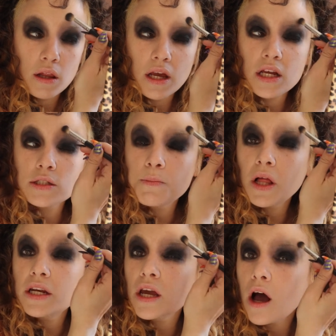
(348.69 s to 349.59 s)
Like it's
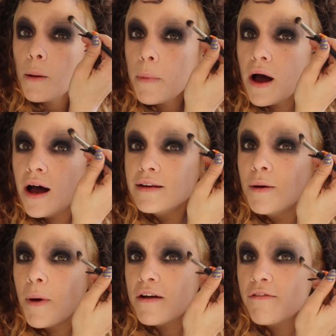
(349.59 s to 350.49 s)
blending up onto
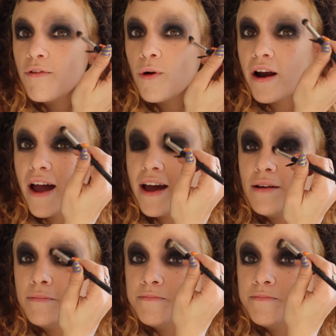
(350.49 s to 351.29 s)
my forehead.